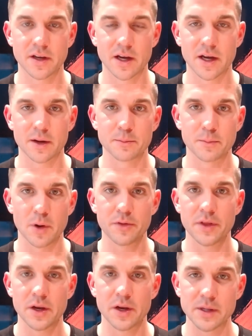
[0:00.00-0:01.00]

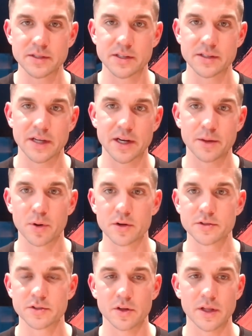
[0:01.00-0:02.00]
both at a business and a
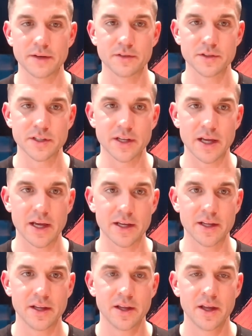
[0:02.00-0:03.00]
personal level today,